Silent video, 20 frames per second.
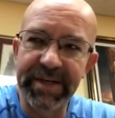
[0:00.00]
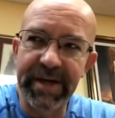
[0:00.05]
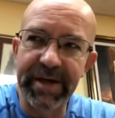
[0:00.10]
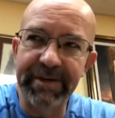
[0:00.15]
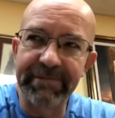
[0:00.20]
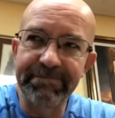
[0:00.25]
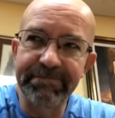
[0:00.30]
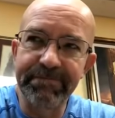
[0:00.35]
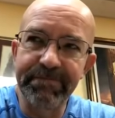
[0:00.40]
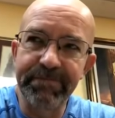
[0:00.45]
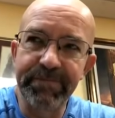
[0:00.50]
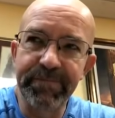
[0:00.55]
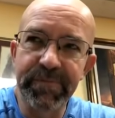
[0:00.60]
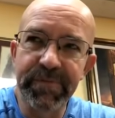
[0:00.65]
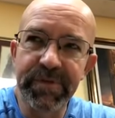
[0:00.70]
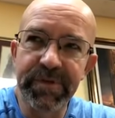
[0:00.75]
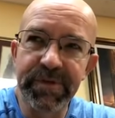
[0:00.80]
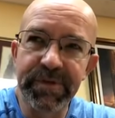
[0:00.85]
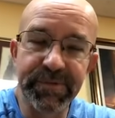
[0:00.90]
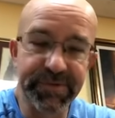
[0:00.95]
and
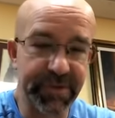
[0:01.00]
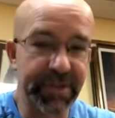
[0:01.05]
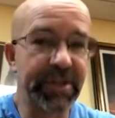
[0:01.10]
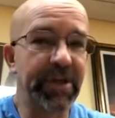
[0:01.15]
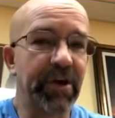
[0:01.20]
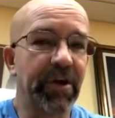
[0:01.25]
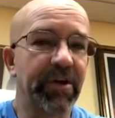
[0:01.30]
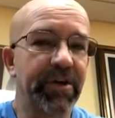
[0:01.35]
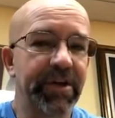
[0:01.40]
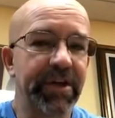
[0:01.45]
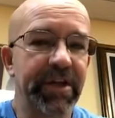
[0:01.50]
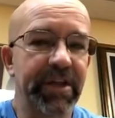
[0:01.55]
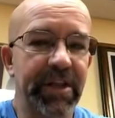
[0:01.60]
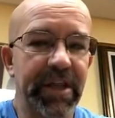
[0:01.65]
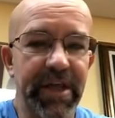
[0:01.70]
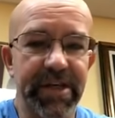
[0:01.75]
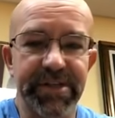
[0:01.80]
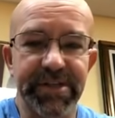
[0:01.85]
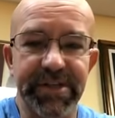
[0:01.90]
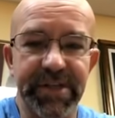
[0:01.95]
she was in the ER again
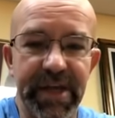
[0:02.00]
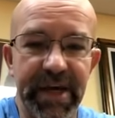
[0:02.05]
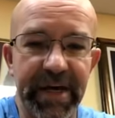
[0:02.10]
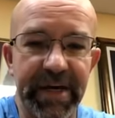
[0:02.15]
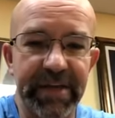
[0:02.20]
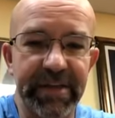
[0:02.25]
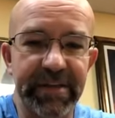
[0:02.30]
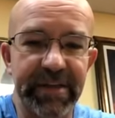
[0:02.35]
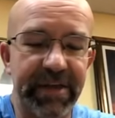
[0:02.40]
last night.